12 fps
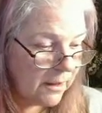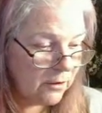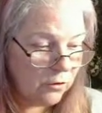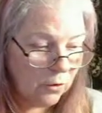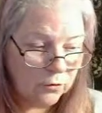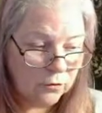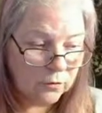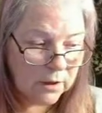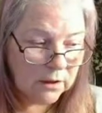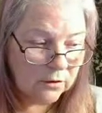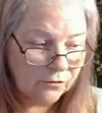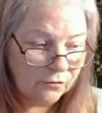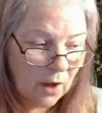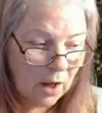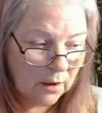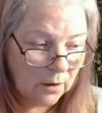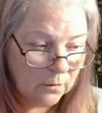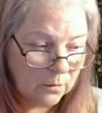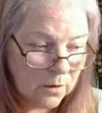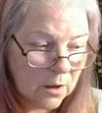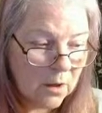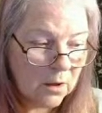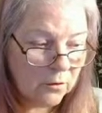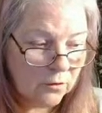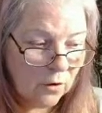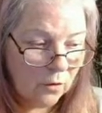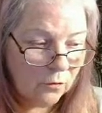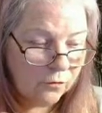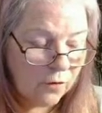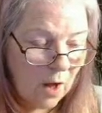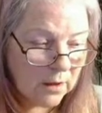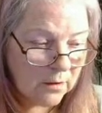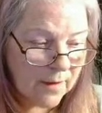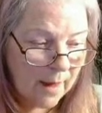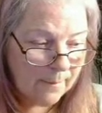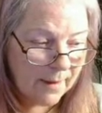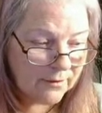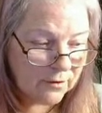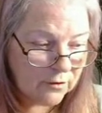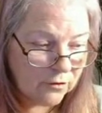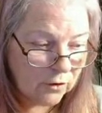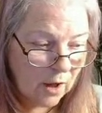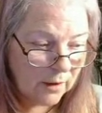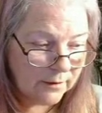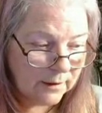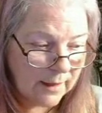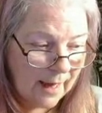You need to follow. That's what I'm being told you need to follow.